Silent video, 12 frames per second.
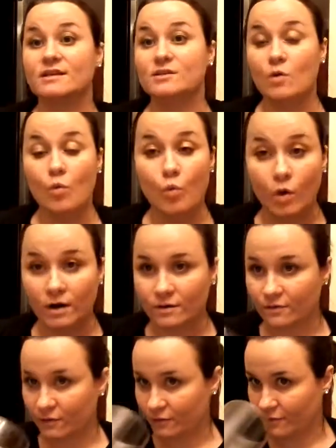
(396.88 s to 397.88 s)
is a
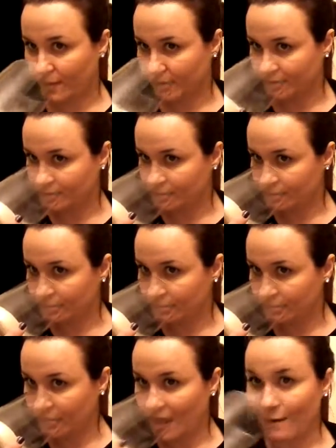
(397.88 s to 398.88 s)
wonderful fragrance.
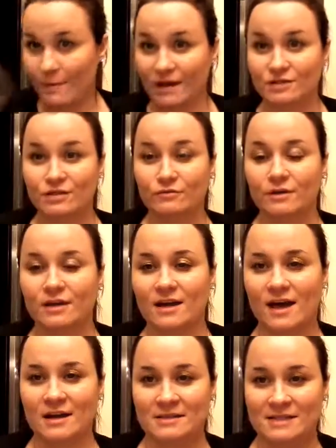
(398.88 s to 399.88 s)
I'm actually really
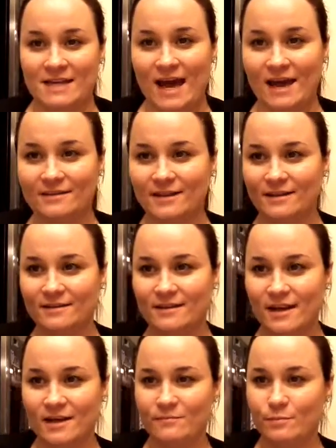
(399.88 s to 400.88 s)
kind of sad
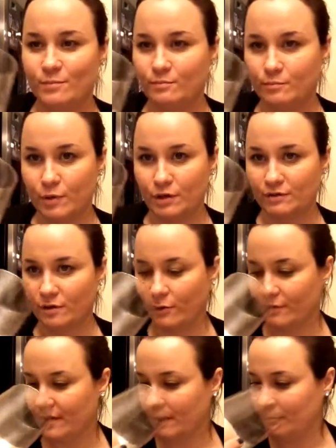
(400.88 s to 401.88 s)
that I burned the
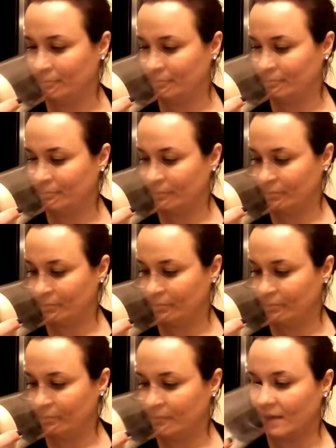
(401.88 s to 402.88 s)
whole thing.
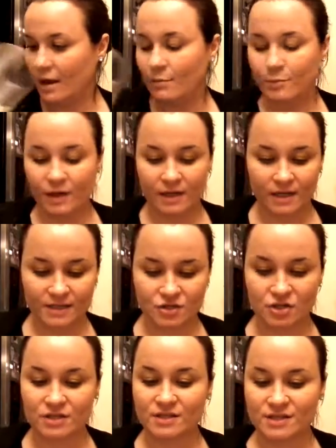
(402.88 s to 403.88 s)
But it's
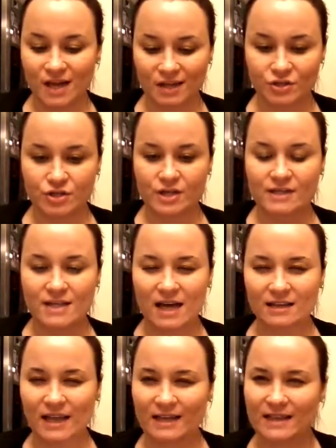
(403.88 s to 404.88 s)
just such, it's
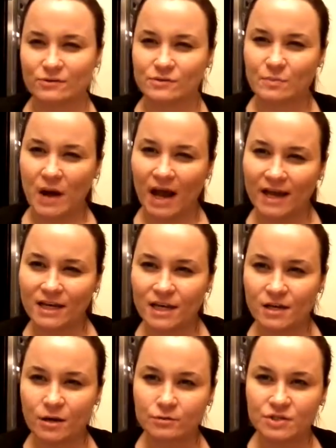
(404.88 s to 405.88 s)
got like those
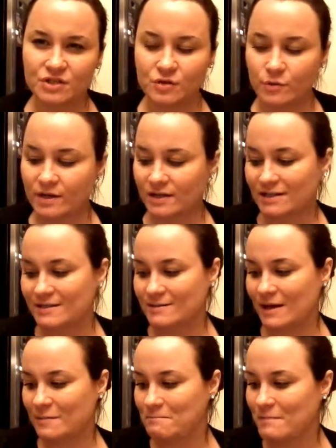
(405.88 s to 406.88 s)
piney notes to it. It's
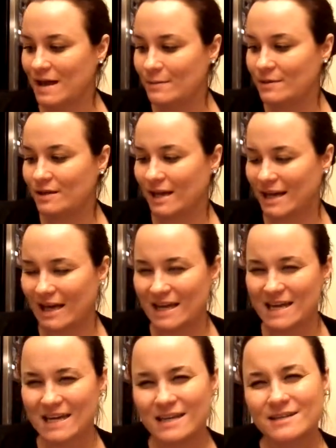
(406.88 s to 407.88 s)
like maybe like a
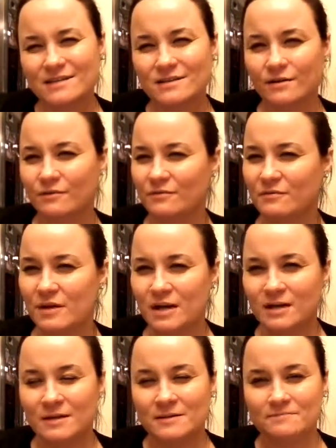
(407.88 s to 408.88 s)
hint of,
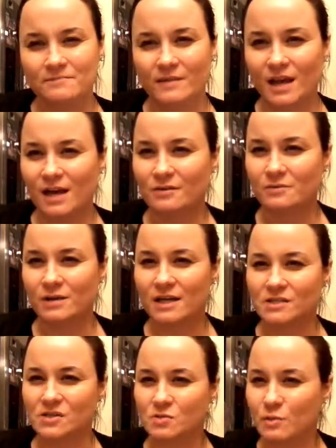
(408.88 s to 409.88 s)
I don't know, like
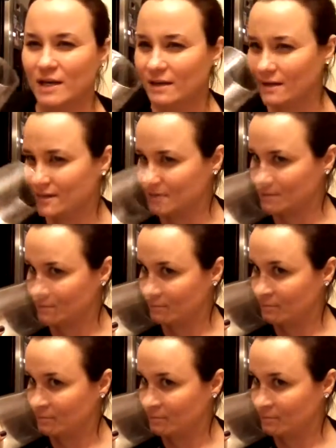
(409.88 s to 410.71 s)
a sweetness.